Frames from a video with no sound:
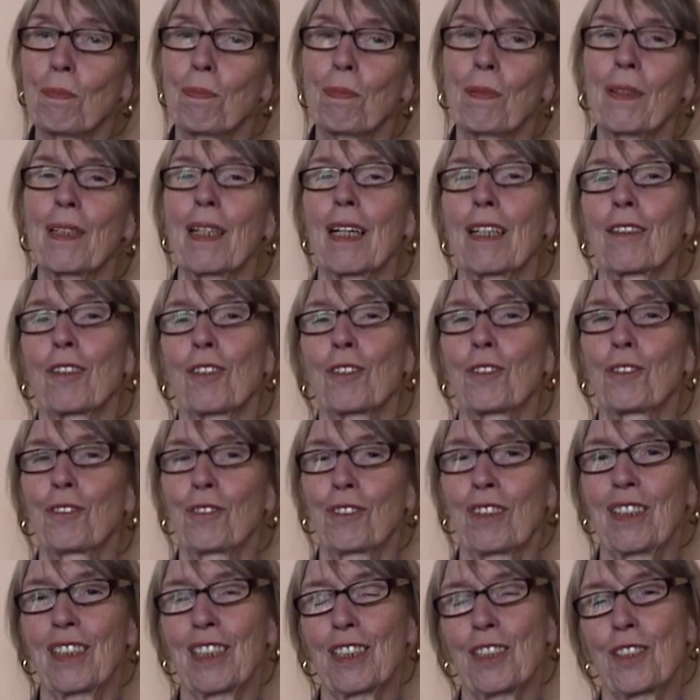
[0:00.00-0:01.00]
prior to
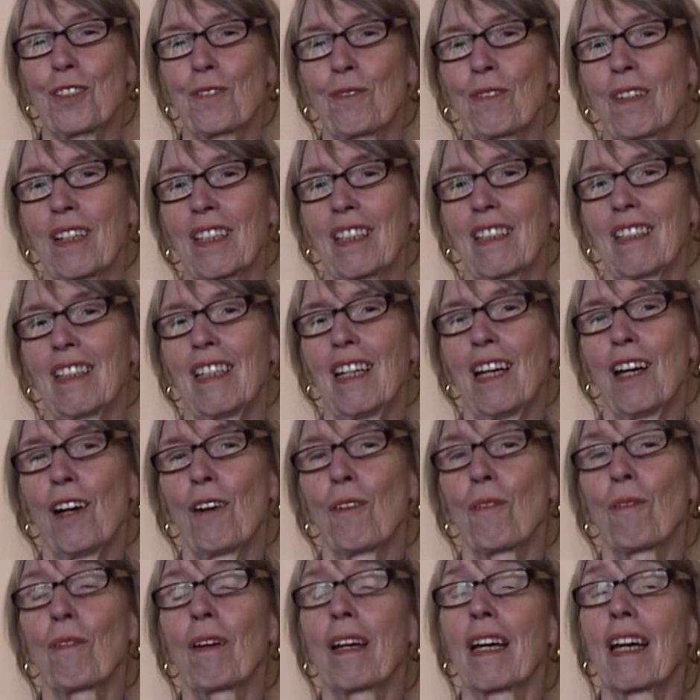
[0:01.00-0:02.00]
this one,
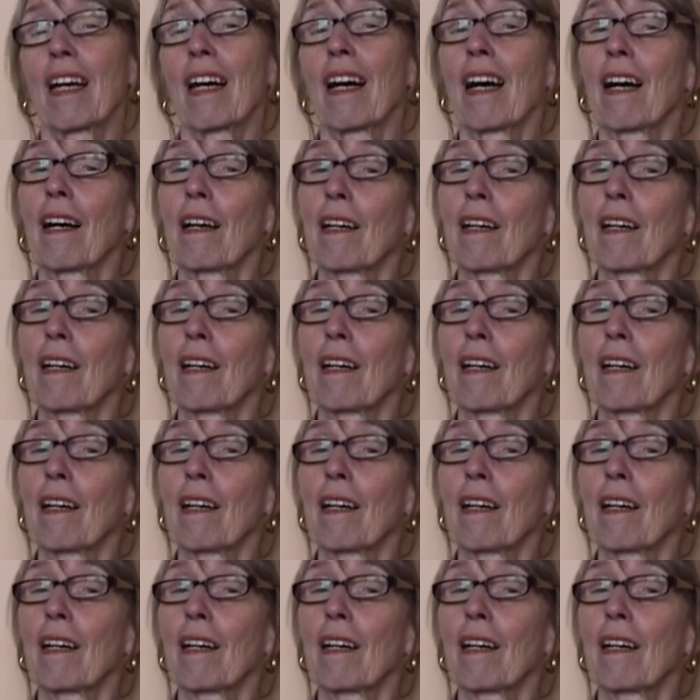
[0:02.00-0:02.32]
where,